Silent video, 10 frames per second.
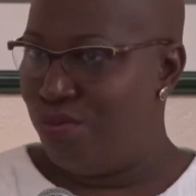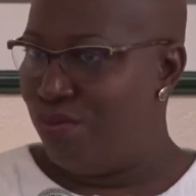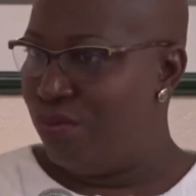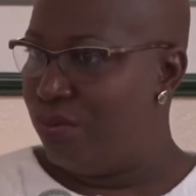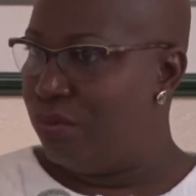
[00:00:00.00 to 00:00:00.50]

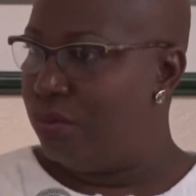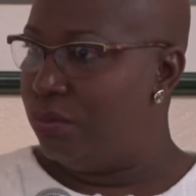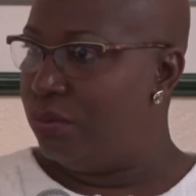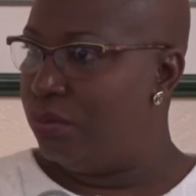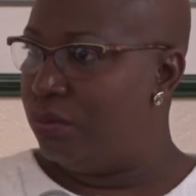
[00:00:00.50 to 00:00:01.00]

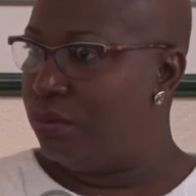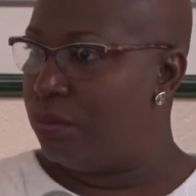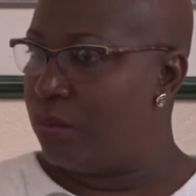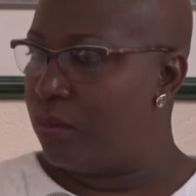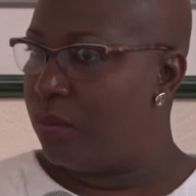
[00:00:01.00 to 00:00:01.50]

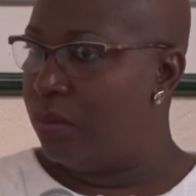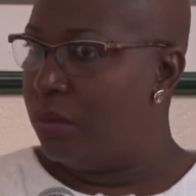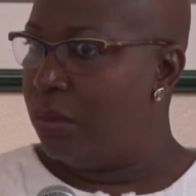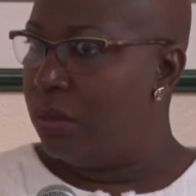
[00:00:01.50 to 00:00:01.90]
No one is speaking in this clip.